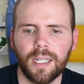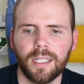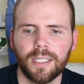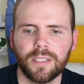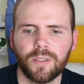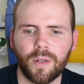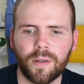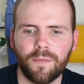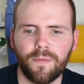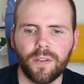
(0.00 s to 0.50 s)

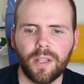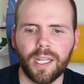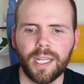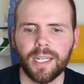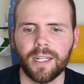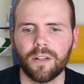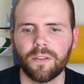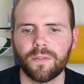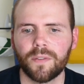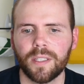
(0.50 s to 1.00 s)
So I'm
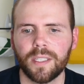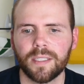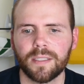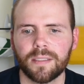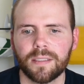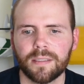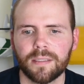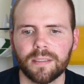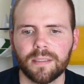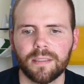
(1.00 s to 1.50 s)
flying over
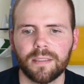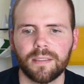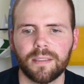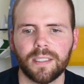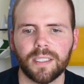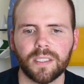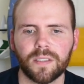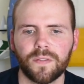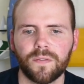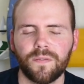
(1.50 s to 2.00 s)
this
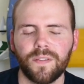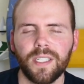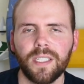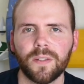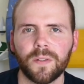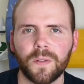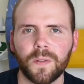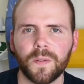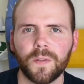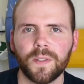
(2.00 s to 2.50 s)

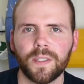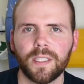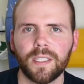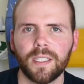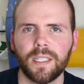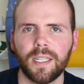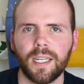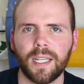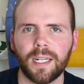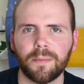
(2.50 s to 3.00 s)
field,
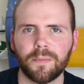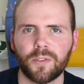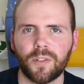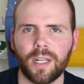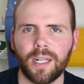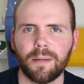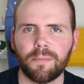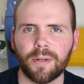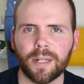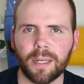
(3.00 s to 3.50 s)
and I'm
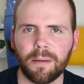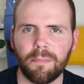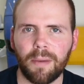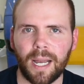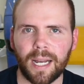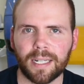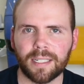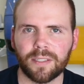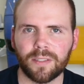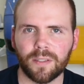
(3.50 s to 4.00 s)
trying to bring it
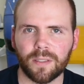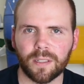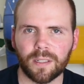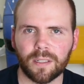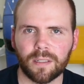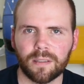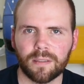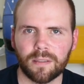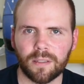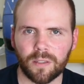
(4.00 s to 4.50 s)
back to
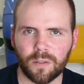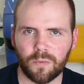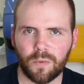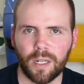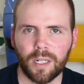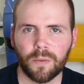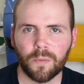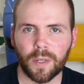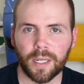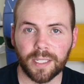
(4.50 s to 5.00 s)
the
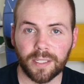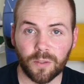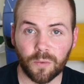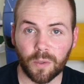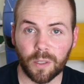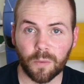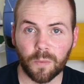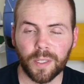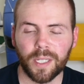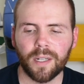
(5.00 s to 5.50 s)
runway, to
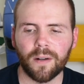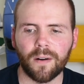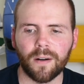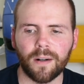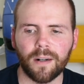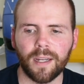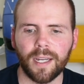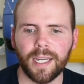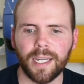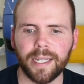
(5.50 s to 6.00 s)
where we
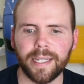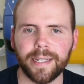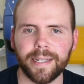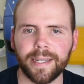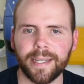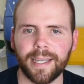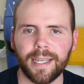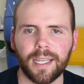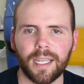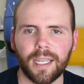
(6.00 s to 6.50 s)
are, and